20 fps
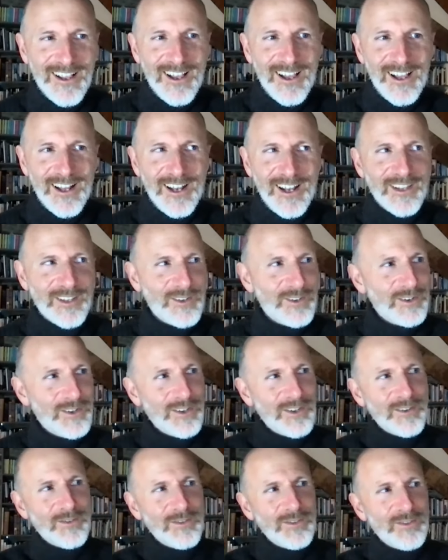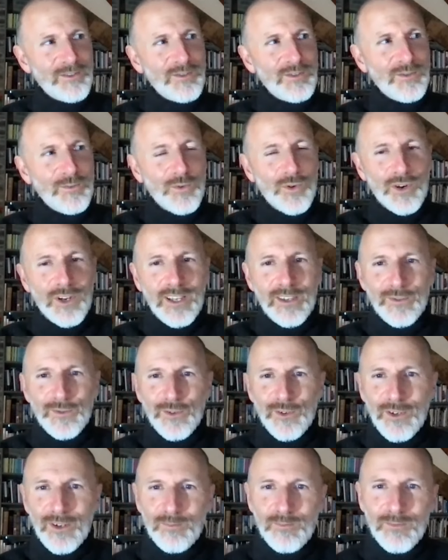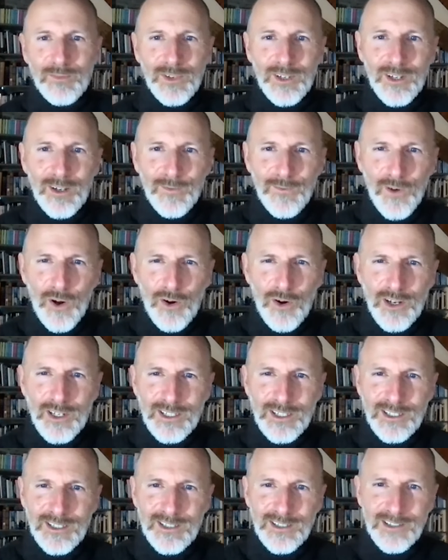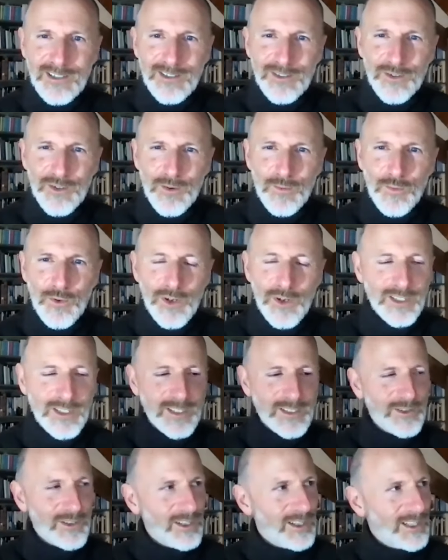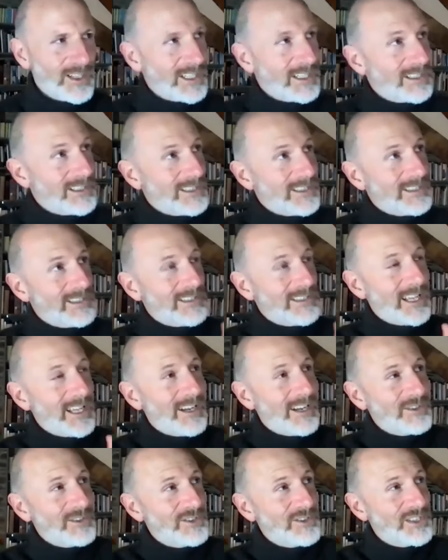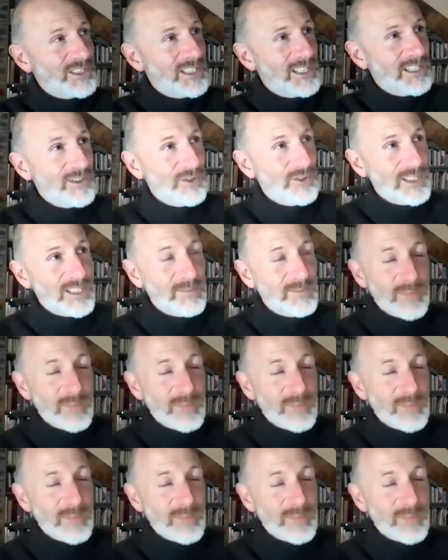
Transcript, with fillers: and like you're walking through a a forest or a wood and you look in there and you see all these